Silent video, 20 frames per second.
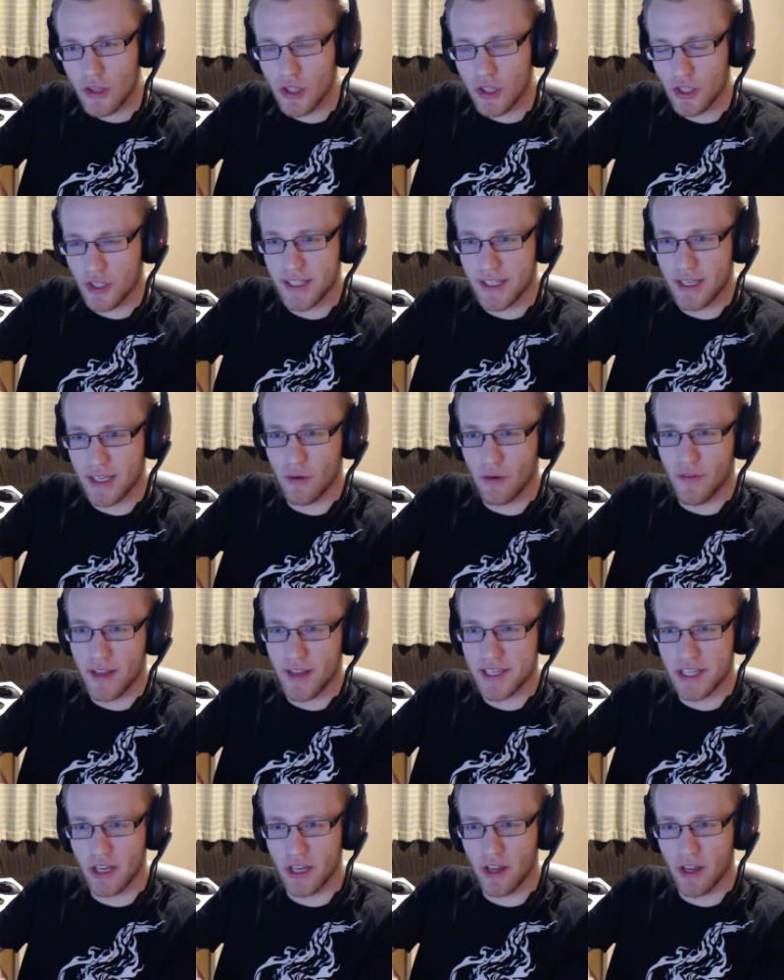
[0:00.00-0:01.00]
doesn't deal
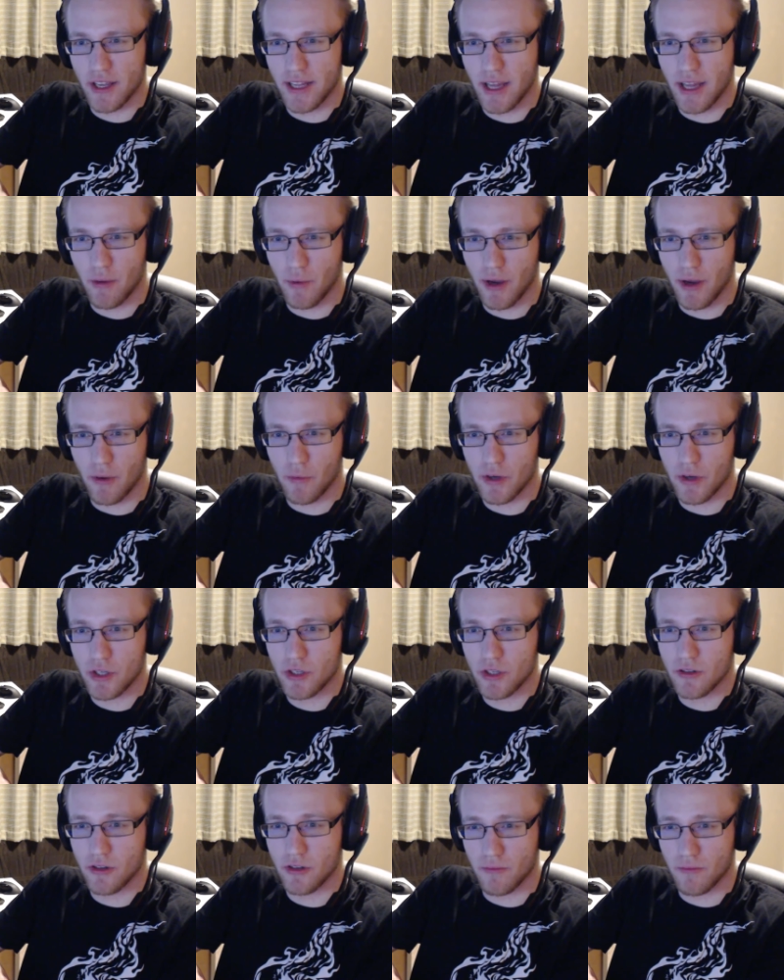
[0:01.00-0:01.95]
with SLI that well, which